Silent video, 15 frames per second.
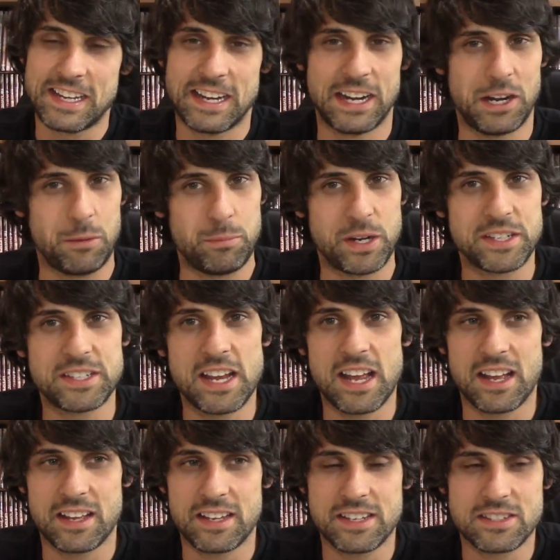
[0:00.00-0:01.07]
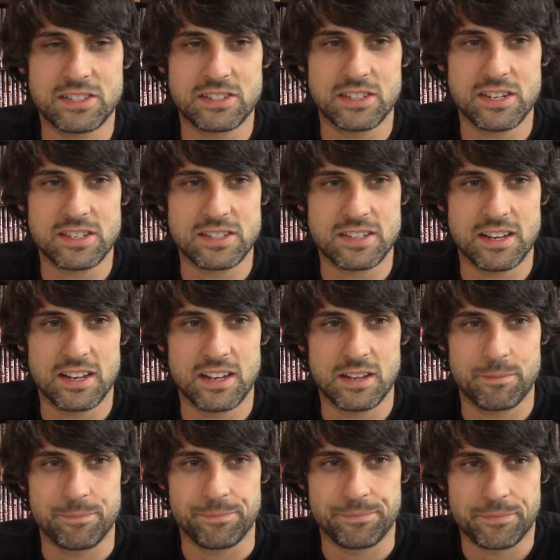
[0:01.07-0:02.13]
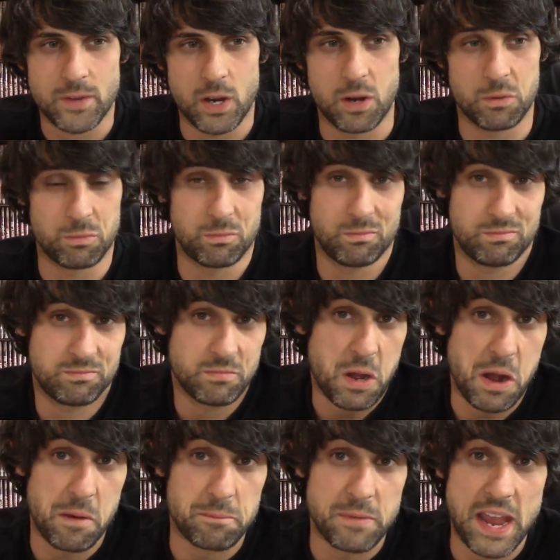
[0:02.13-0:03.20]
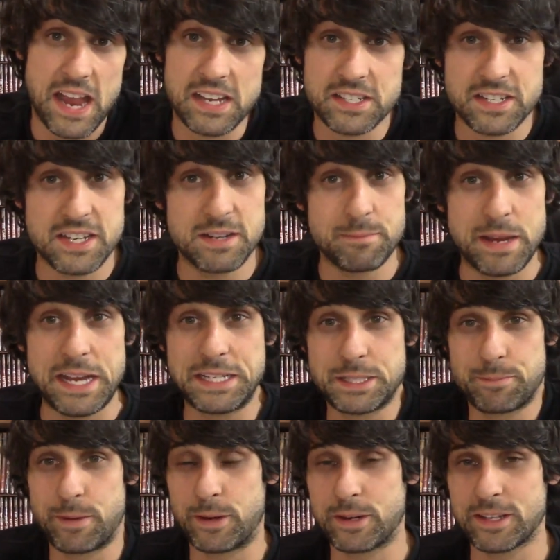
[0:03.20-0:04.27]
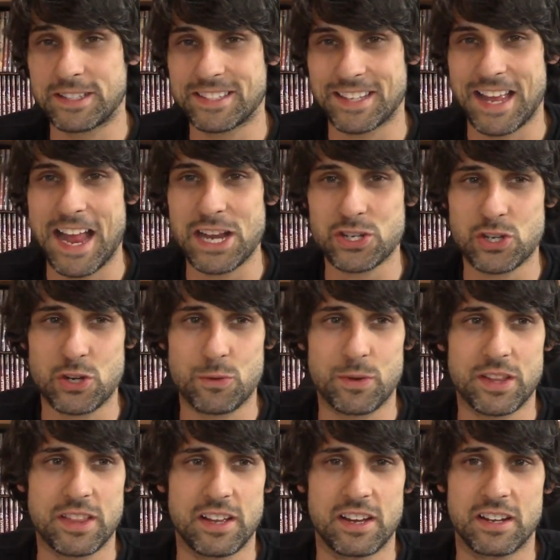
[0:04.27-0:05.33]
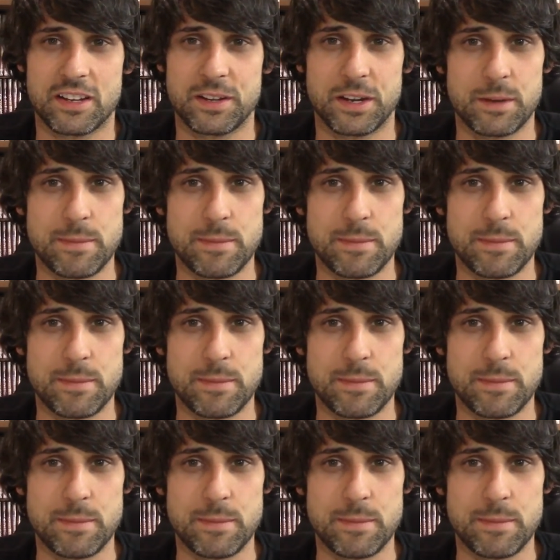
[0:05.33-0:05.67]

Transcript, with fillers: oh, but yeah, it's just uh, a a nasty, mean spirited slasher with a good